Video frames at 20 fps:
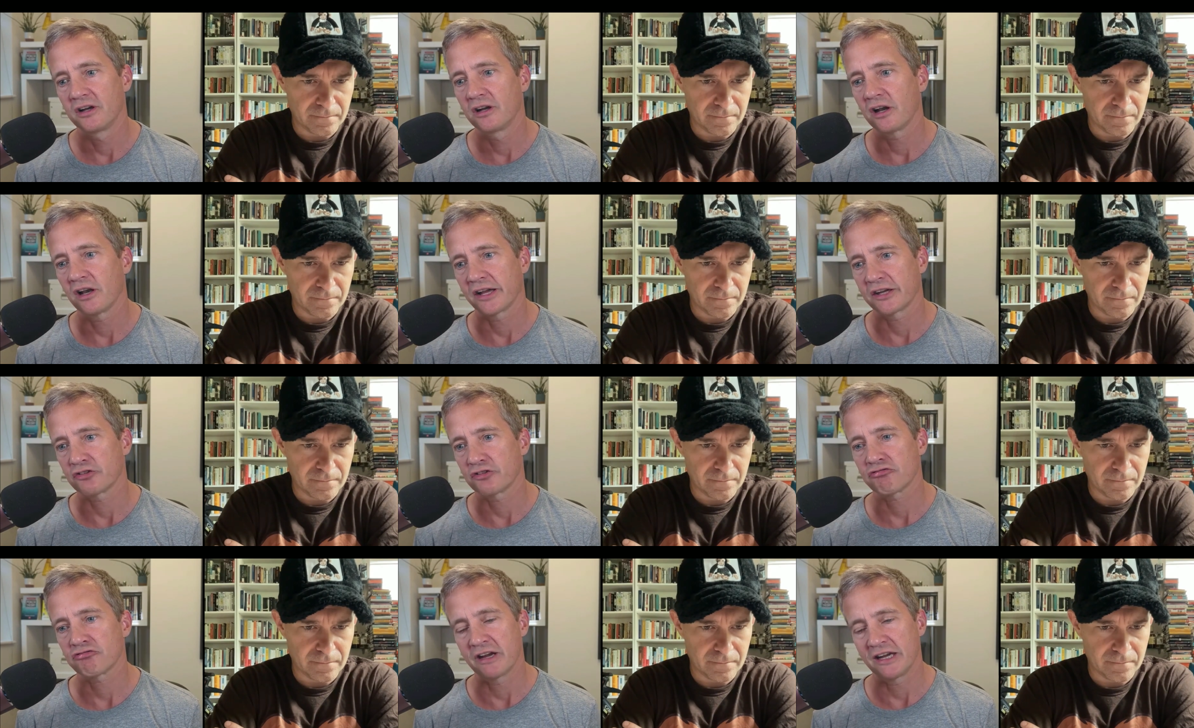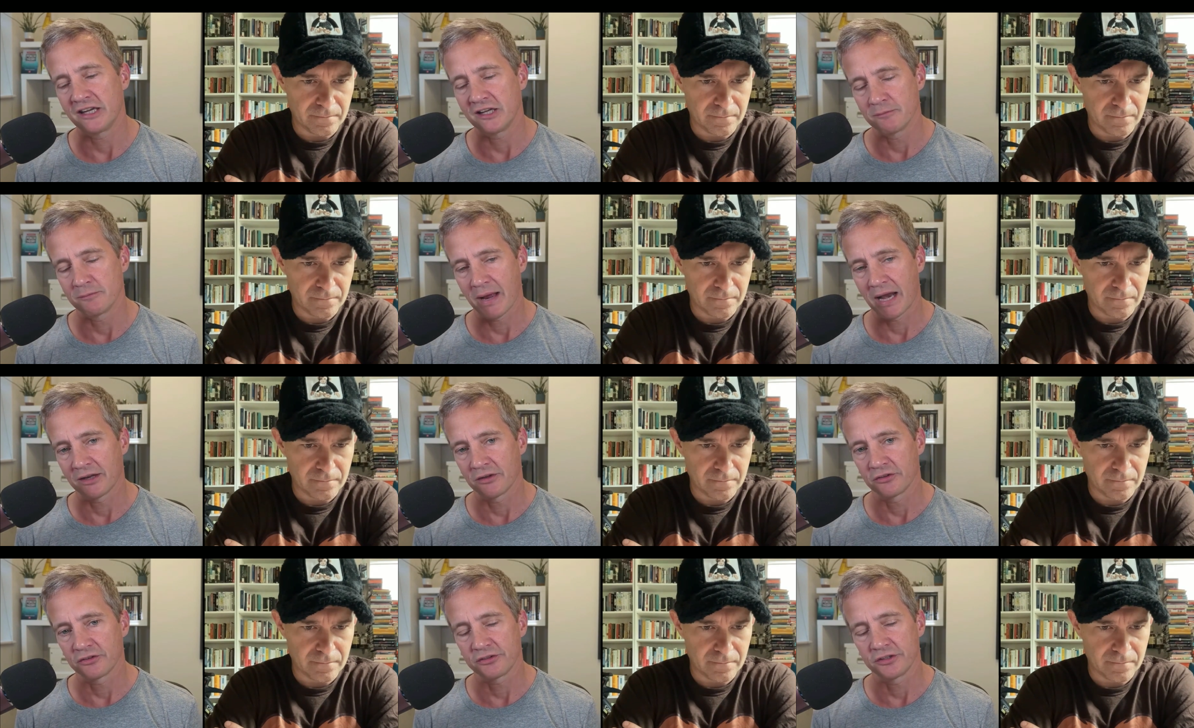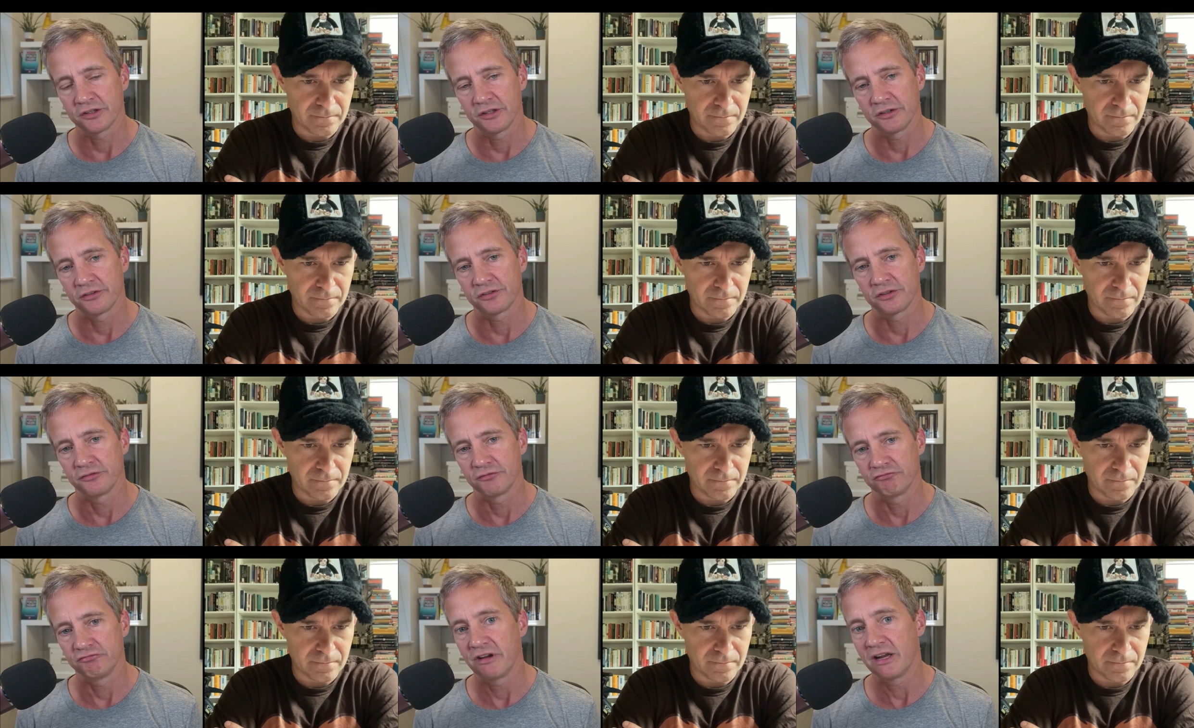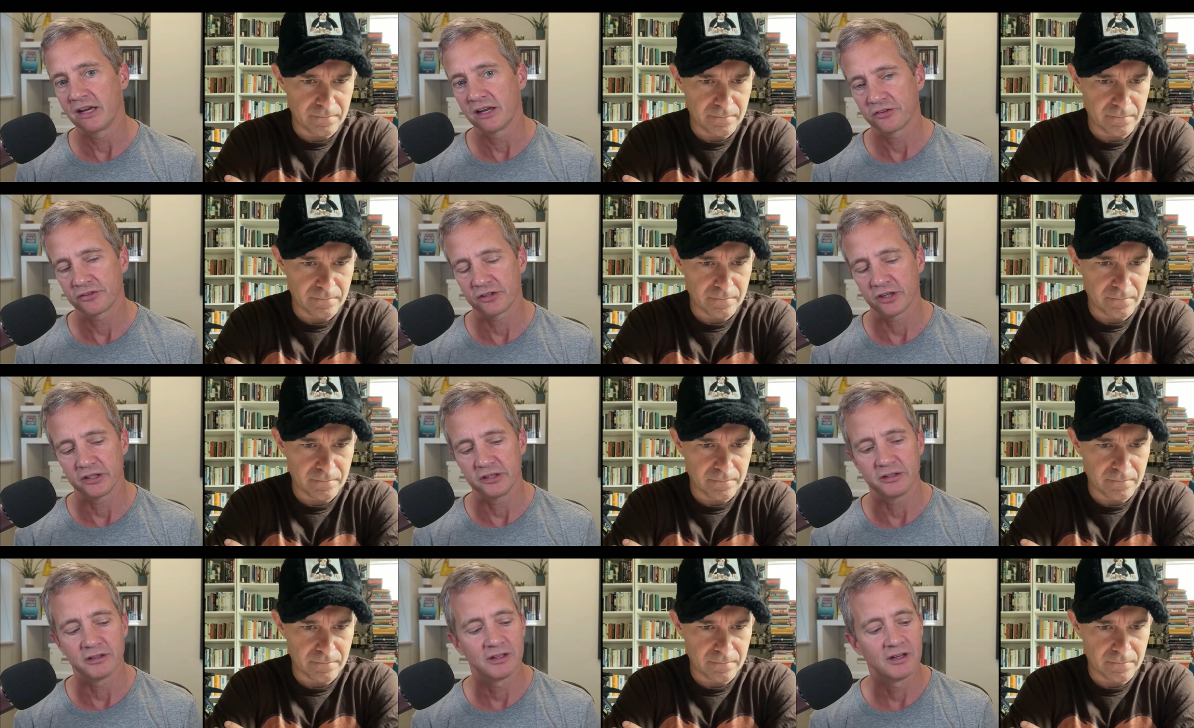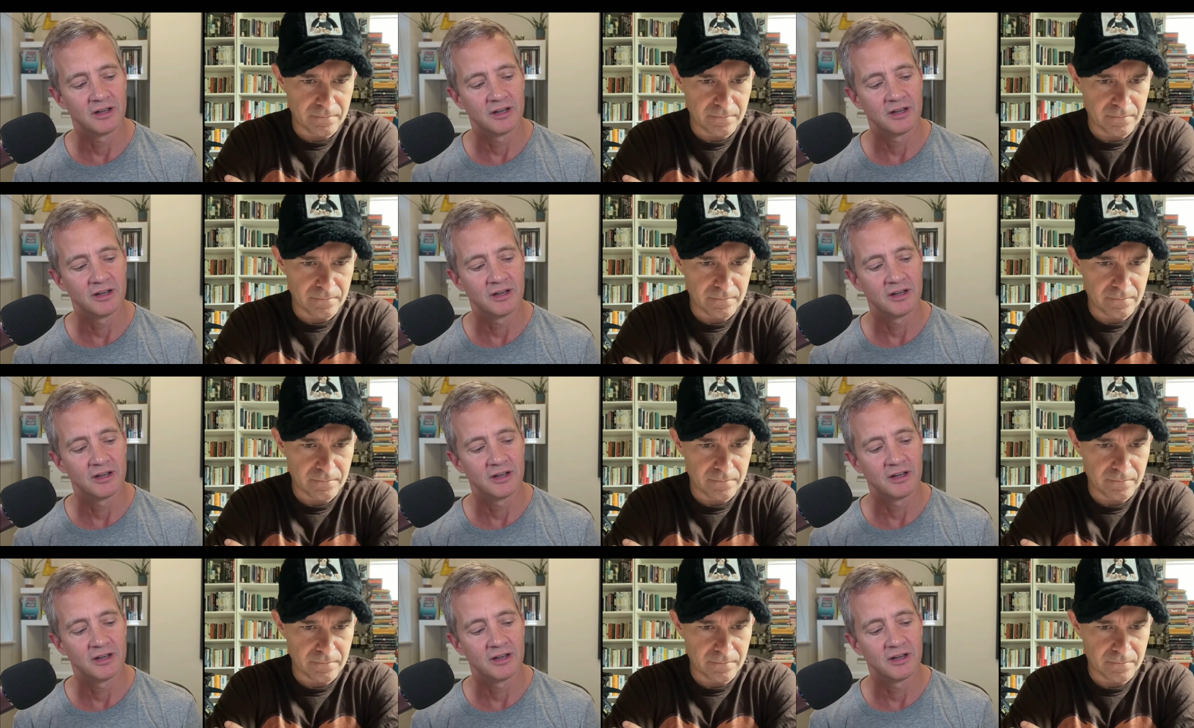Speaker 1: like trade imbalances and real estate.